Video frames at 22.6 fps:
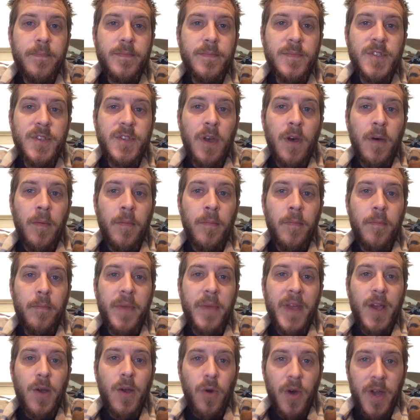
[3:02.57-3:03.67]
some
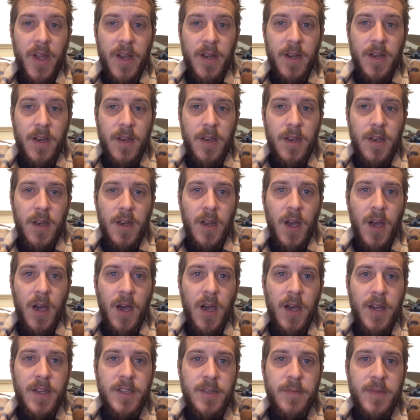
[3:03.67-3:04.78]
Bitcoin
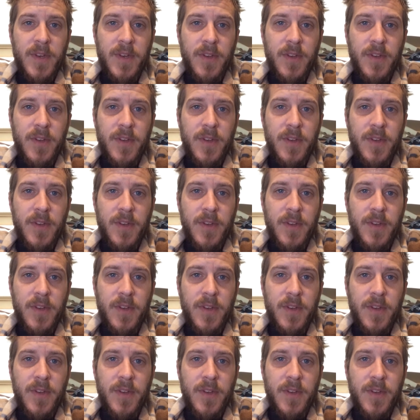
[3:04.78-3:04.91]
to be